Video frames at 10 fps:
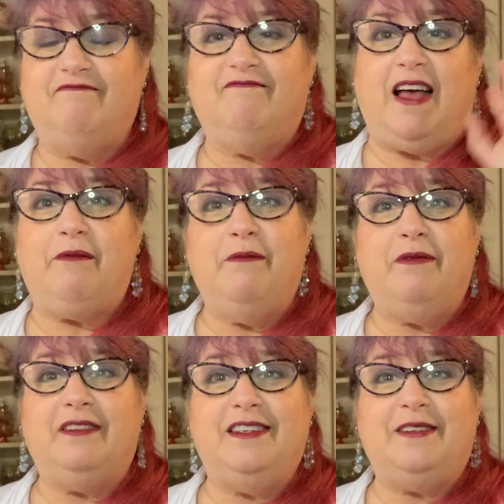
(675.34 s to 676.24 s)
Happy
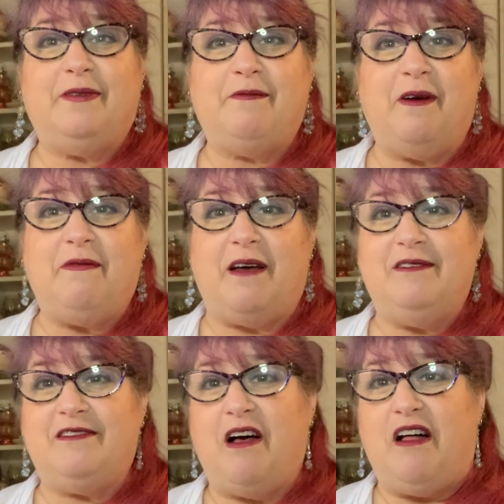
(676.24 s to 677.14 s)
birthday to my mom. That
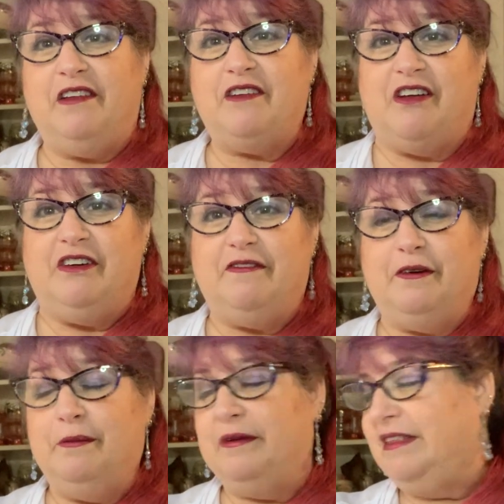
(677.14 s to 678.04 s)
was all in honor of her
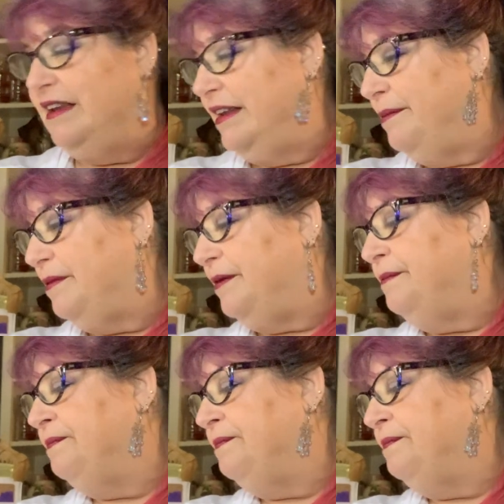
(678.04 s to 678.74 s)
birthday in April.